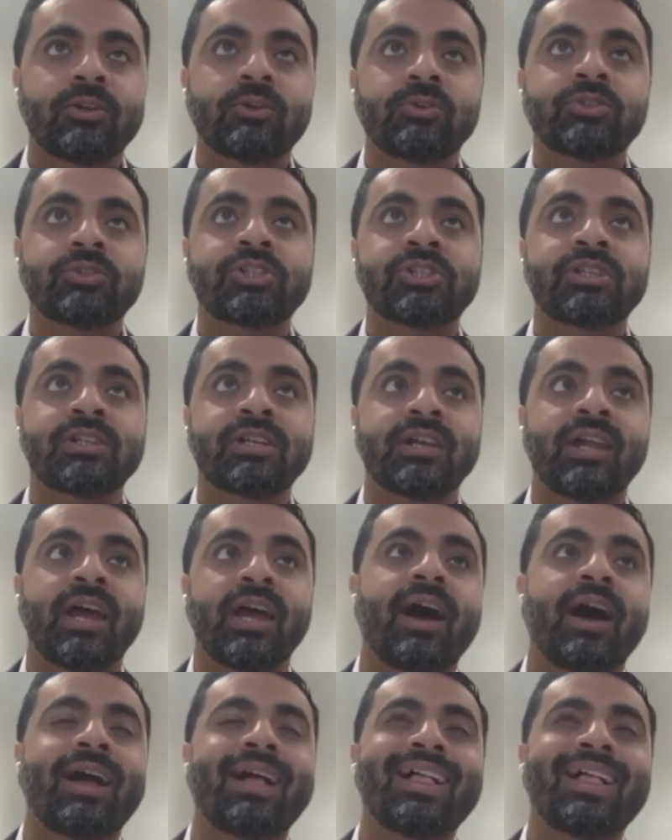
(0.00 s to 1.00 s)
Ocean,
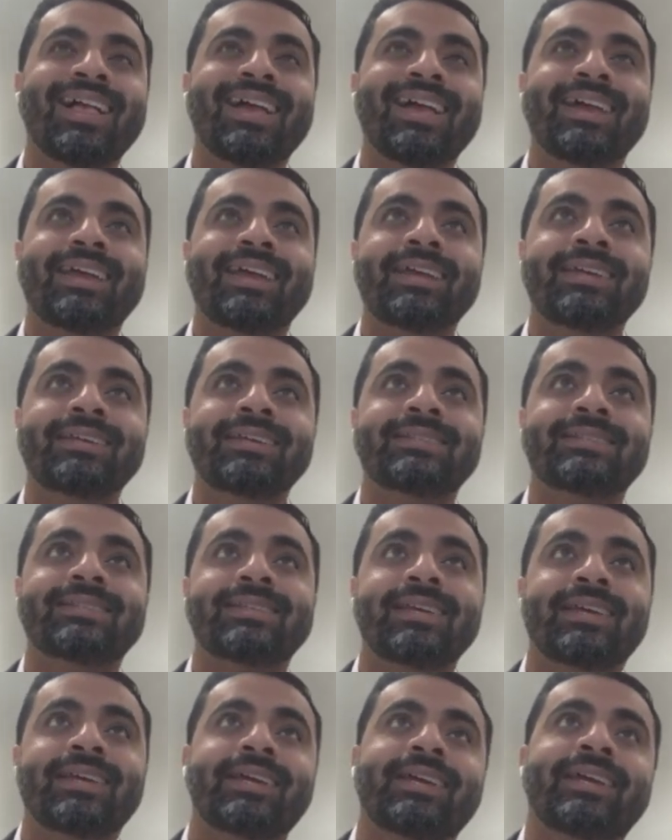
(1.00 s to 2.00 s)
is
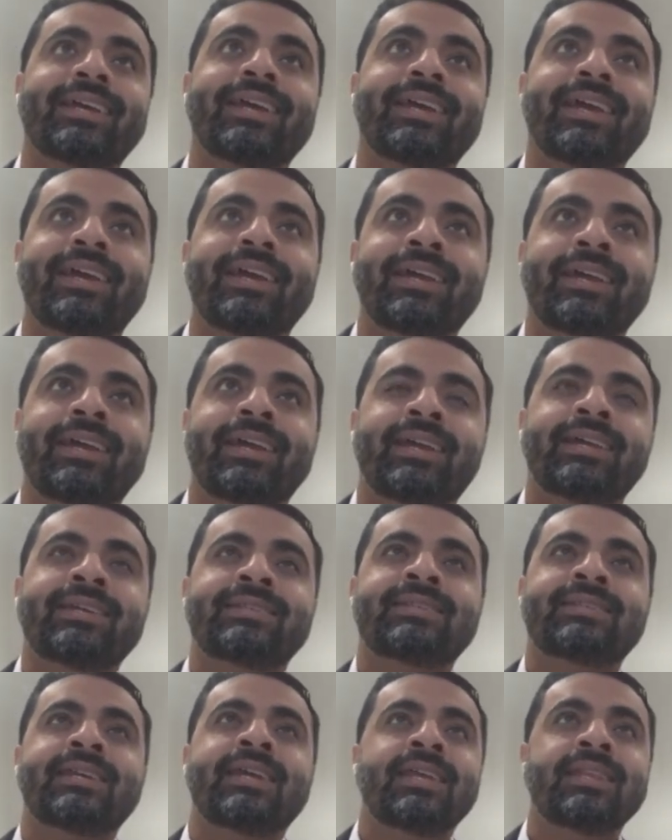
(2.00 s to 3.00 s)

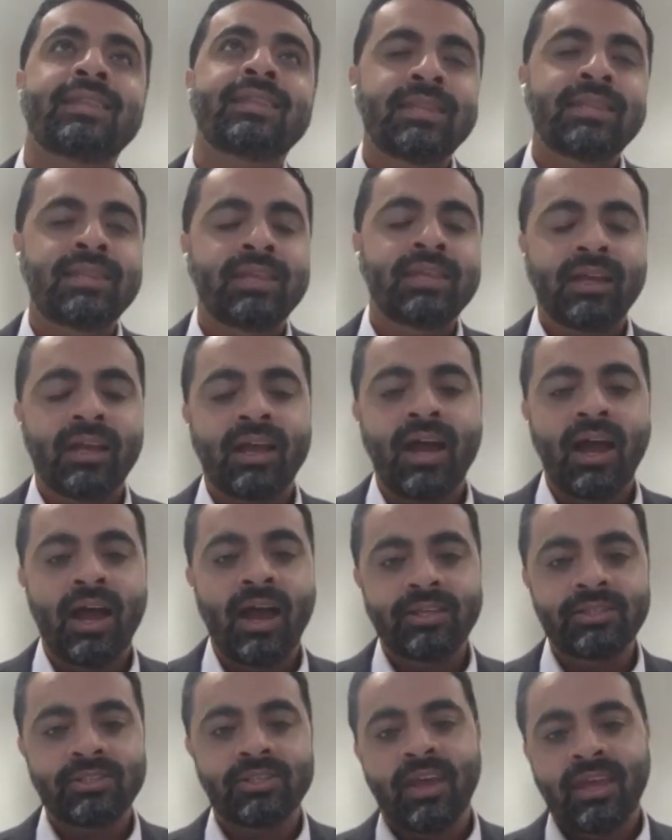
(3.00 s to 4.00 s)
in the
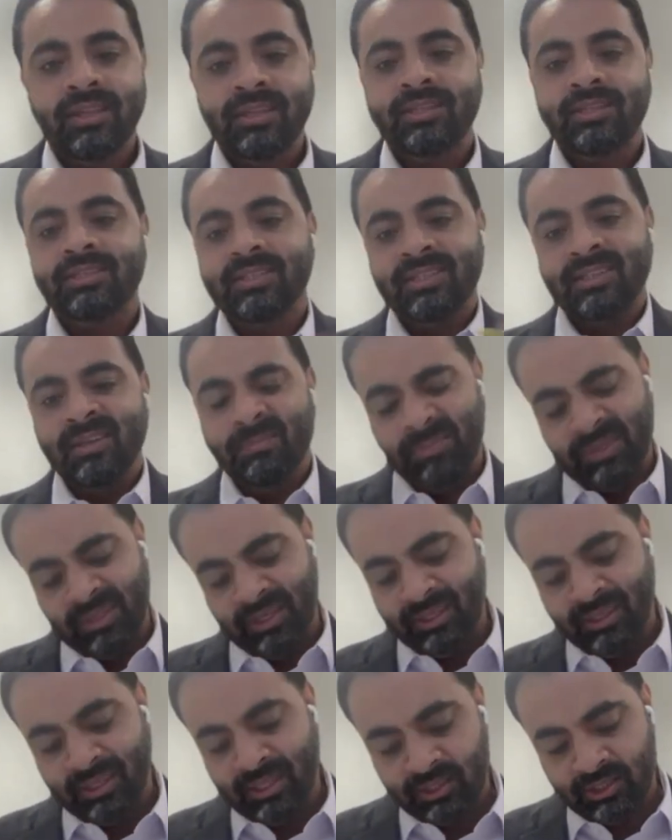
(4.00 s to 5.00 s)
kinds of, and this is
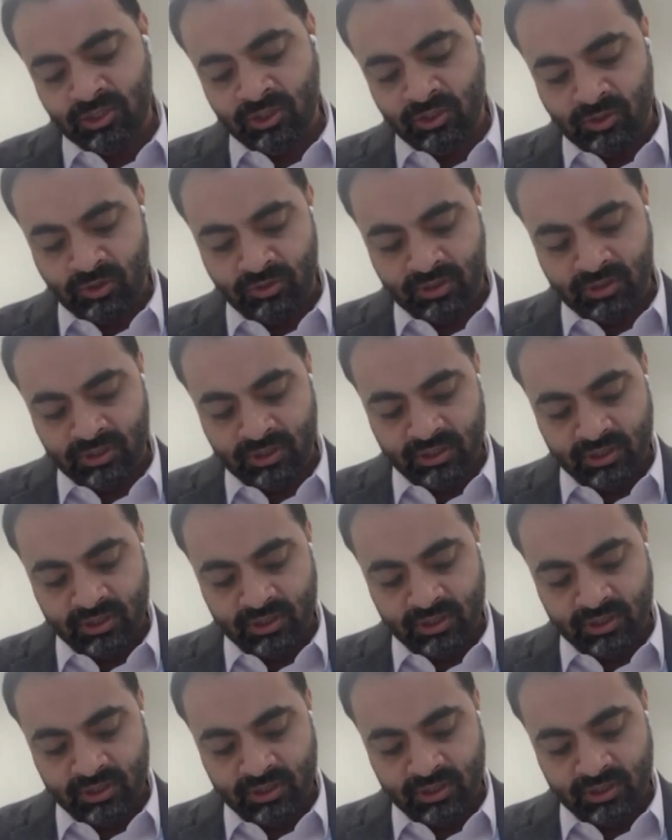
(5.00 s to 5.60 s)
something that, you know,